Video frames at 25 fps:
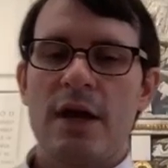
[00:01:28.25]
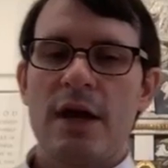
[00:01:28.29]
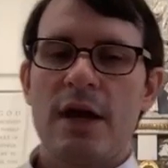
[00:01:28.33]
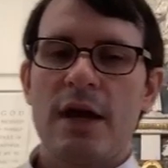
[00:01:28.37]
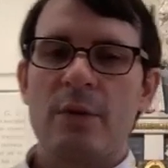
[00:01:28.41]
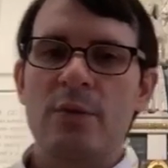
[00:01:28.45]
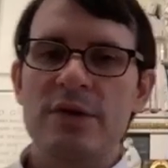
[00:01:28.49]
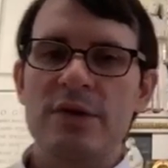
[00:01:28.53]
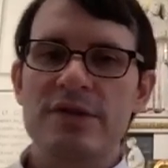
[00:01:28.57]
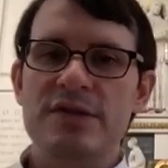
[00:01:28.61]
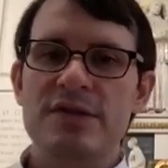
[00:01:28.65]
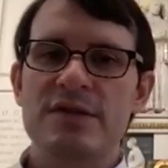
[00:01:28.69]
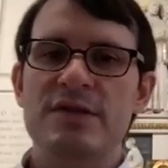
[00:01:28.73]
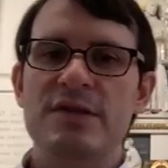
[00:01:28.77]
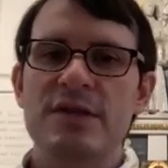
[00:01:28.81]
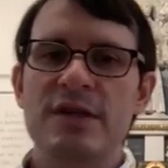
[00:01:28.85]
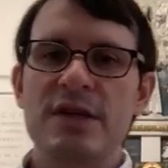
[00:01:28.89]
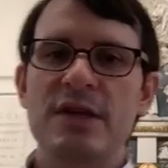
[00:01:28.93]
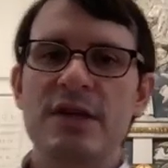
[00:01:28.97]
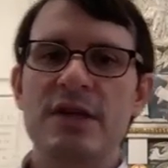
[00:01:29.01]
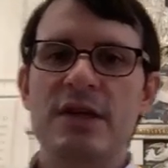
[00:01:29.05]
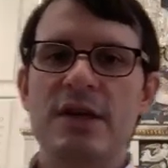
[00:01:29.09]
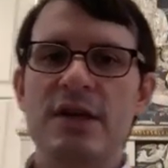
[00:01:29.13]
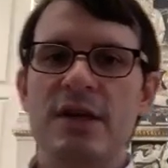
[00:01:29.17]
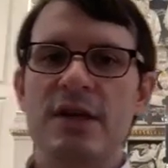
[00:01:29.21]
And we
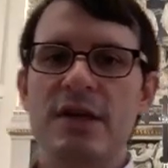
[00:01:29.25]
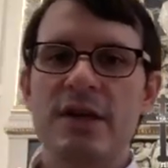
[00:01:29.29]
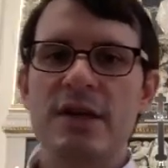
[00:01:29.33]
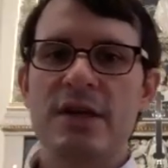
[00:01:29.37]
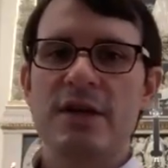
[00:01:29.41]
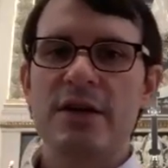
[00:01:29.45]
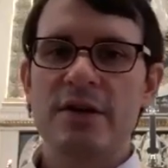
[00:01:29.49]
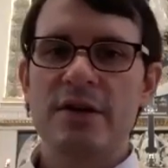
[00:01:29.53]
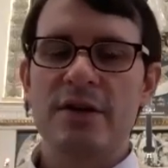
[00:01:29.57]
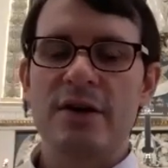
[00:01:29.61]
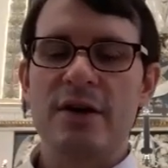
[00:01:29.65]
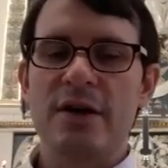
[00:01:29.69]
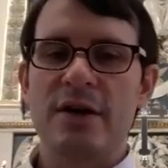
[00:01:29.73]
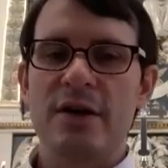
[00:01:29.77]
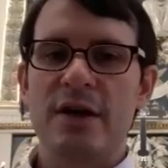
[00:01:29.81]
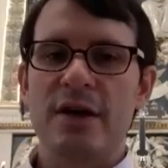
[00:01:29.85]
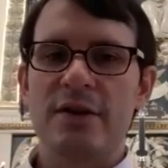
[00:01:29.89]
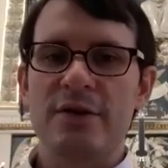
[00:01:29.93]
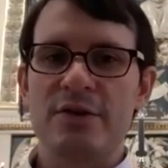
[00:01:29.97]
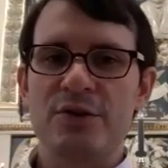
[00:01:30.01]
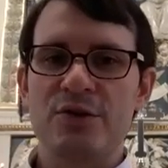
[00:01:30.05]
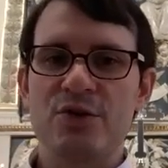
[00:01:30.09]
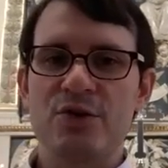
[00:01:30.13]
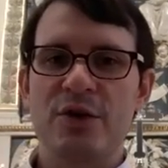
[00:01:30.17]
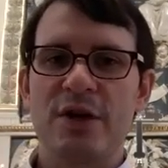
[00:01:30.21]
see here
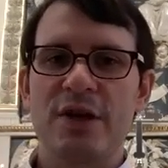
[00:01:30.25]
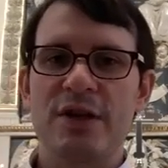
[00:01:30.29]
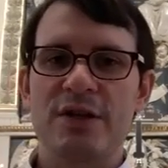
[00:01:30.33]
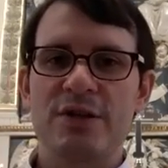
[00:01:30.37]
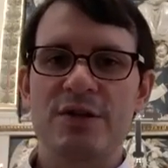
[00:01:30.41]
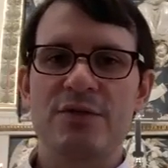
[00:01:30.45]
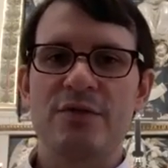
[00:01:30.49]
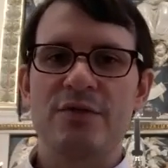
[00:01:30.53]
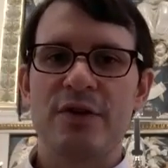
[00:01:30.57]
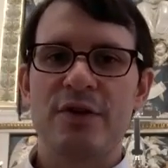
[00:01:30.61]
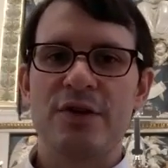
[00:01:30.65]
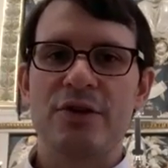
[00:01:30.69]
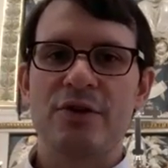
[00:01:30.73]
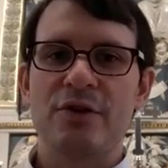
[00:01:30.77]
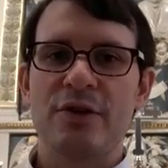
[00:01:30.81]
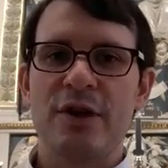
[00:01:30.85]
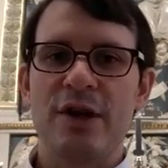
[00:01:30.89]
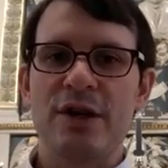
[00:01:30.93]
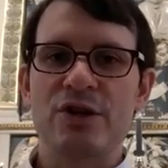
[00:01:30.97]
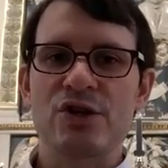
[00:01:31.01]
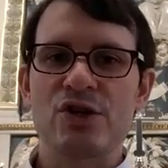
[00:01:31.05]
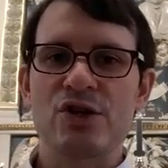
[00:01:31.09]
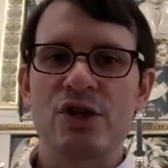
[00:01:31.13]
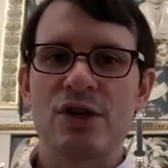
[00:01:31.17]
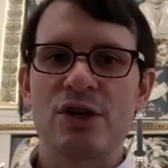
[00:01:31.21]
in the
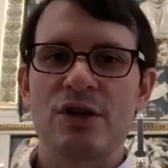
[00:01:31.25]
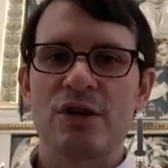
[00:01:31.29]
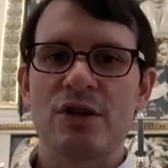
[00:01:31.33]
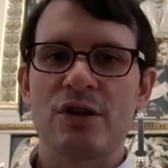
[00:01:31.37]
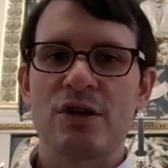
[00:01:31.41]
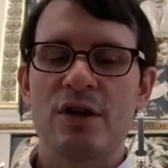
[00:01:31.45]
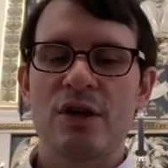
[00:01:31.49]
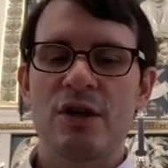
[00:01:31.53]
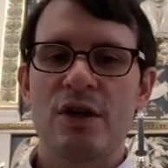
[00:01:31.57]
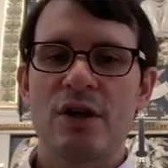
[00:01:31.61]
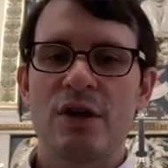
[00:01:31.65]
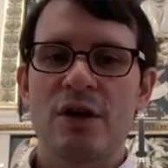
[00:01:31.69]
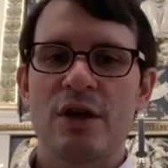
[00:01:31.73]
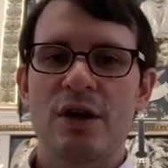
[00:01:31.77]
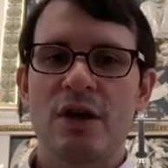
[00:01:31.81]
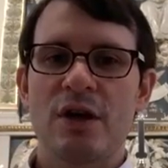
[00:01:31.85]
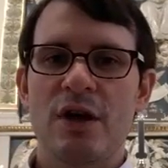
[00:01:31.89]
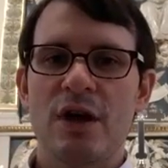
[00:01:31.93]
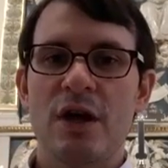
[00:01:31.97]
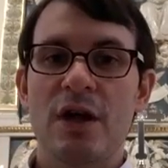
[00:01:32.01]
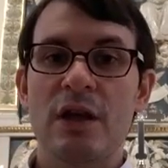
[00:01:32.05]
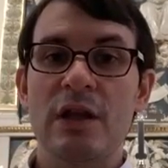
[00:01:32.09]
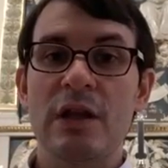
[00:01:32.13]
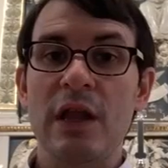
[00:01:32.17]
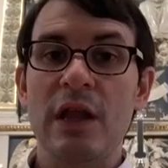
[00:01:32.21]
Transfiguration,
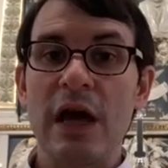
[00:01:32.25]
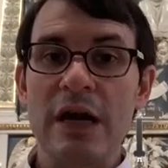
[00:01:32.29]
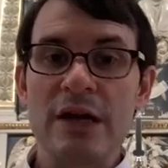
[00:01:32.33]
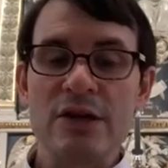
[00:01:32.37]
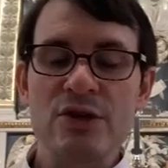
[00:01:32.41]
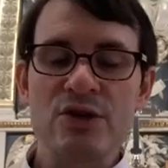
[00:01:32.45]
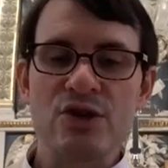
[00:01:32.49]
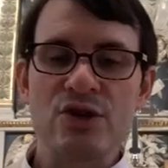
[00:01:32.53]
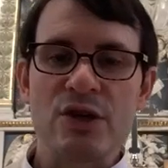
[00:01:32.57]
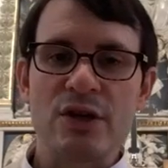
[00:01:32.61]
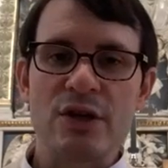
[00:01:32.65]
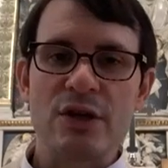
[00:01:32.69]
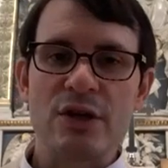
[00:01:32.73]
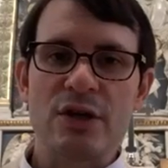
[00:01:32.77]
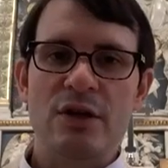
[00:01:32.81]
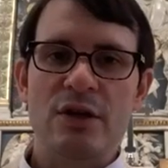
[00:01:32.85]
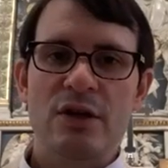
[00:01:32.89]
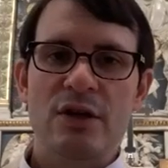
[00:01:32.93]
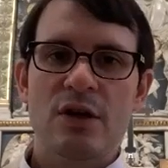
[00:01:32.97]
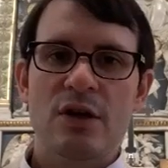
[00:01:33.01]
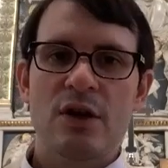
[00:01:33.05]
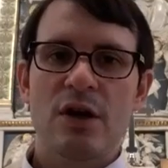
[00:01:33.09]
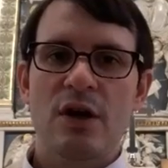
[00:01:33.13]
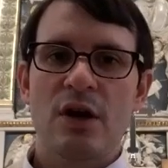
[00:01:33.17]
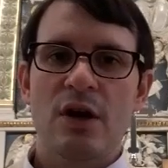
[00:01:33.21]
Elijah,
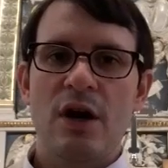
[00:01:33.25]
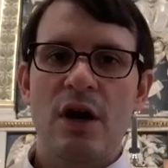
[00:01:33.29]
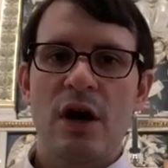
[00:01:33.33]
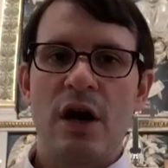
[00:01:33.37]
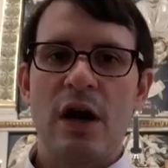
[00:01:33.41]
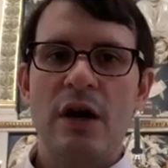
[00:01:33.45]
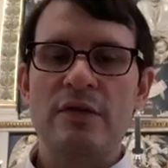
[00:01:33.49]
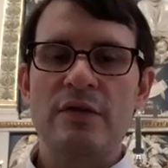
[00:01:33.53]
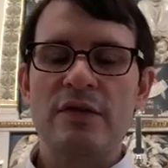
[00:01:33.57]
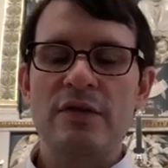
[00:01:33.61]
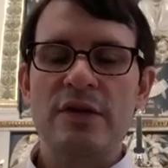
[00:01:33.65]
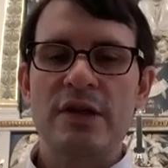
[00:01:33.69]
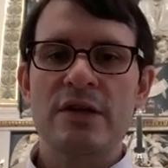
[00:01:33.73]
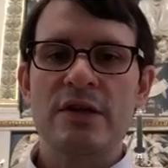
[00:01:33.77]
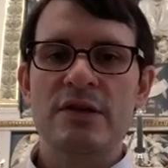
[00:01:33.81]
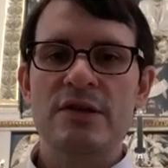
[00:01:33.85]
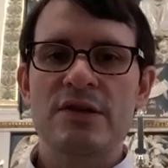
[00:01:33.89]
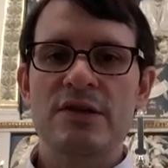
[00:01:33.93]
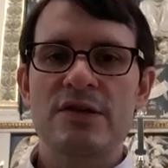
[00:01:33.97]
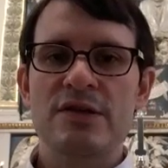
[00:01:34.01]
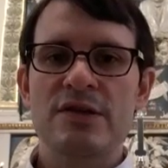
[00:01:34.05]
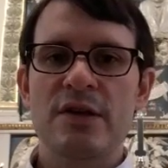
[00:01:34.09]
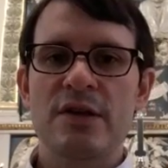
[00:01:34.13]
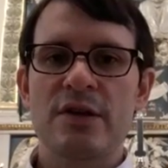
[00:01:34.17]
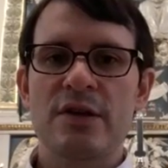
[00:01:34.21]
often
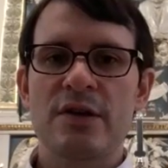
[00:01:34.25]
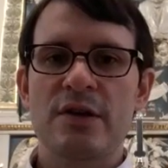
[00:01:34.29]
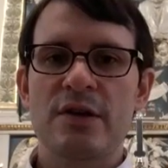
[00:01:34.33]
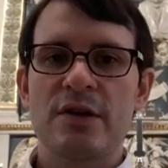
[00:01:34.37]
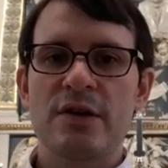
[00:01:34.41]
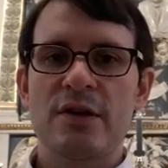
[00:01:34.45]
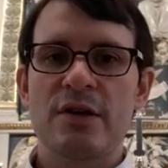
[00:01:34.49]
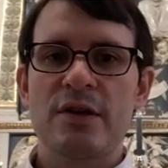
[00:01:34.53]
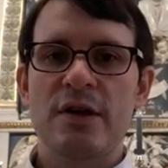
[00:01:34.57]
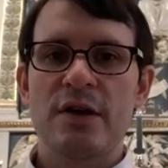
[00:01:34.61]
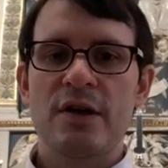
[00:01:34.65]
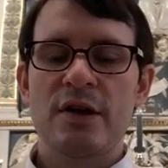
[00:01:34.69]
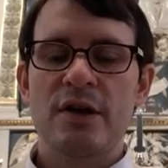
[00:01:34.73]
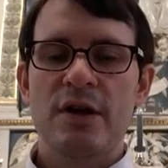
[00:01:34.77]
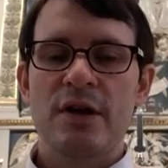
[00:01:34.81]
considered